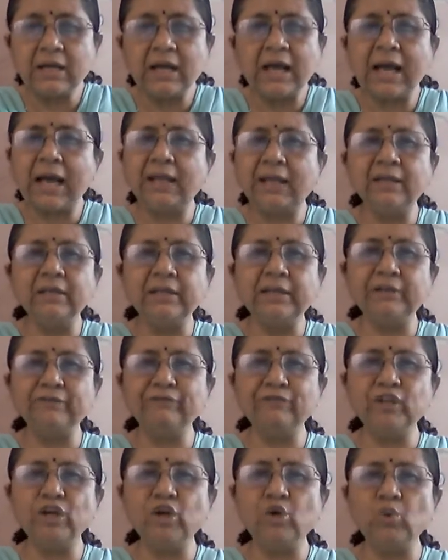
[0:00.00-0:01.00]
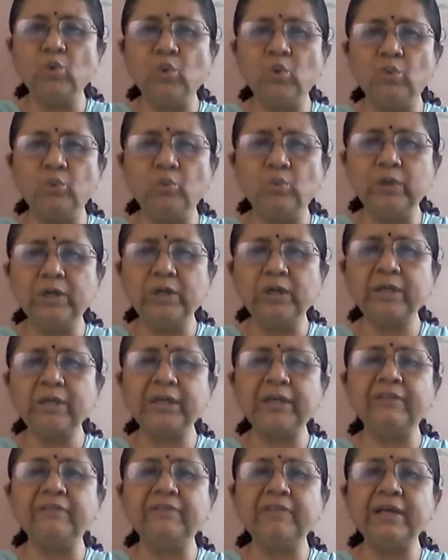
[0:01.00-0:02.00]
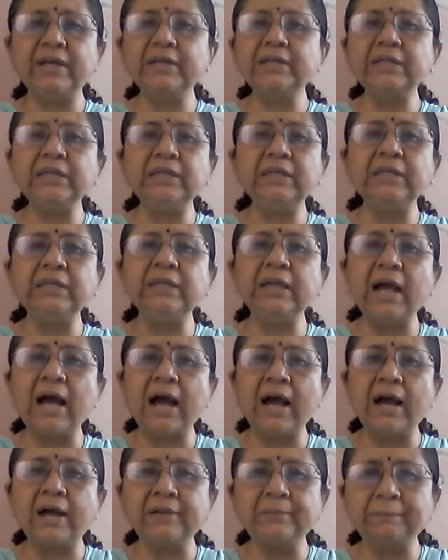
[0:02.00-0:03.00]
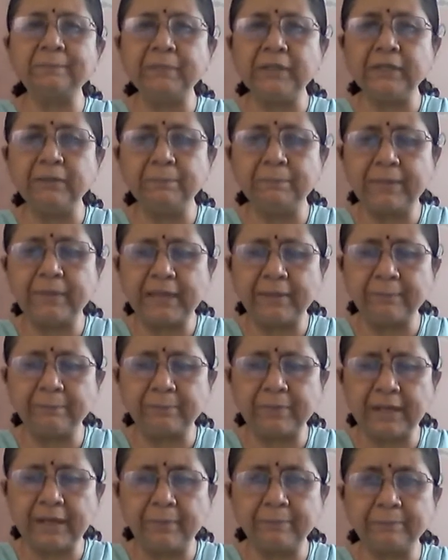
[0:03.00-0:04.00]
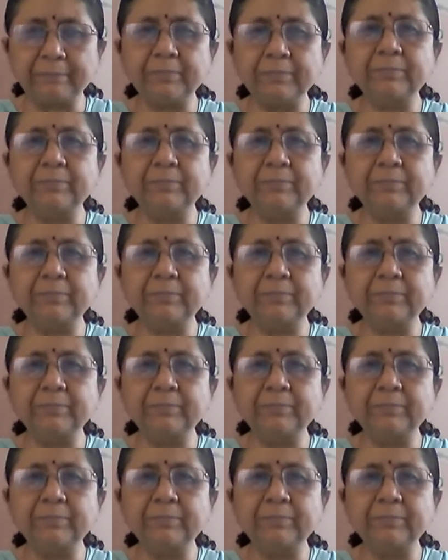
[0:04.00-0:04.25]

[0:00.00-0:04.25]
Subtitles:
I'll give the homework in the ERP Prep